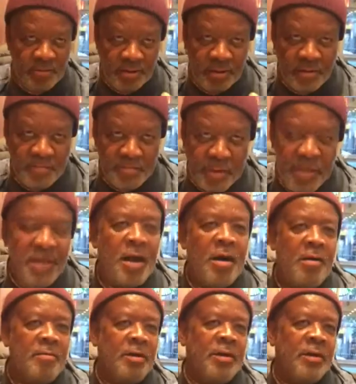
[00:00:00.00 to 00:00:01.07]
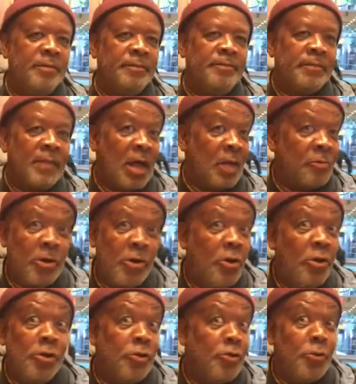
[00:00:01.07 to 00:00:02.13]
It was complete harmony, and we
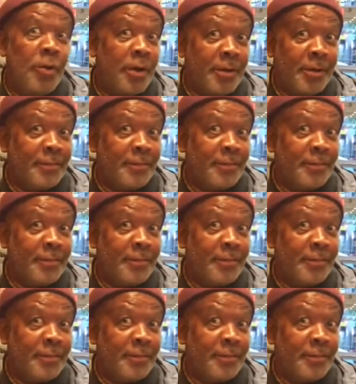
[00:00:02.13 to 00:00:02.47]
all knew it.